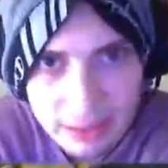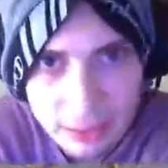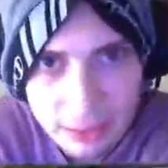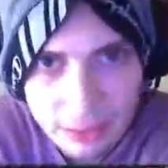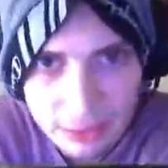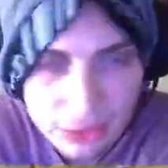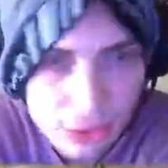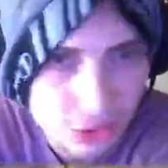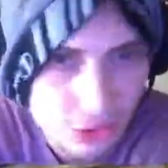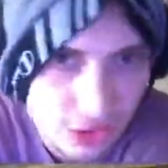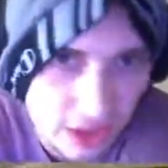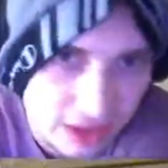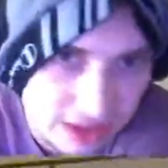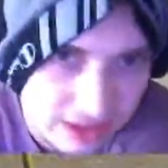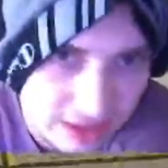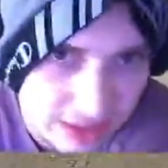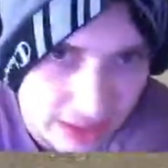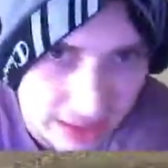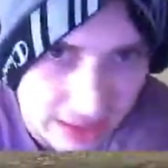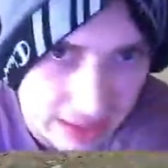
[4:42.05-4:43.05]
or two shots
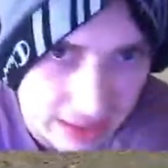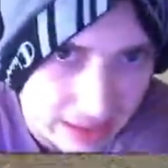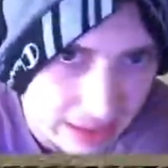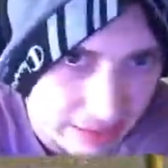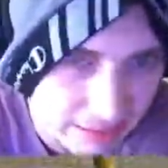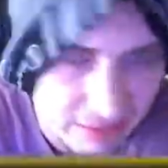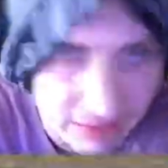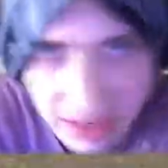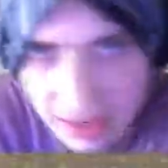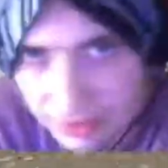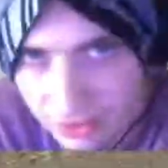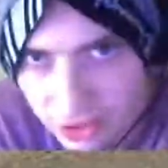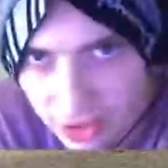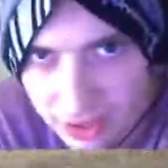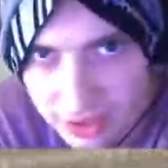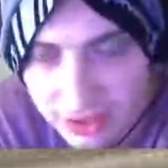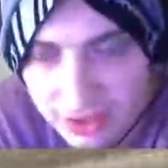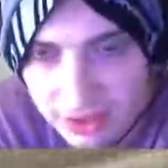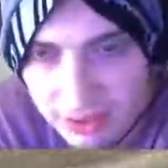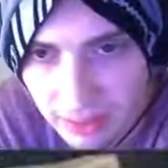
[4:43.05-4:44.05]
to the head and five
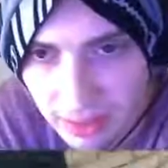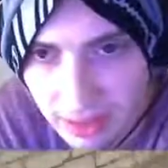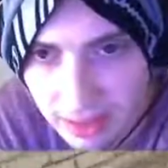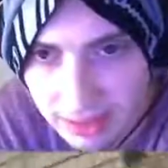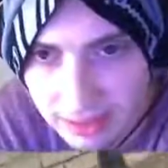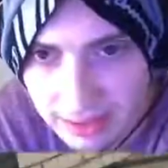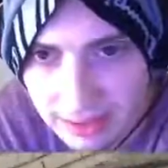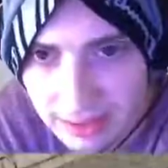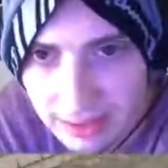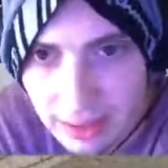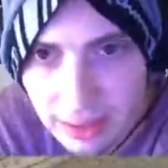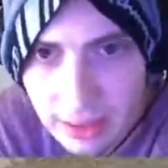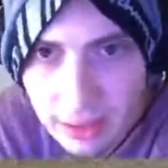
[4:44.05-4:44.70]
shots to the body,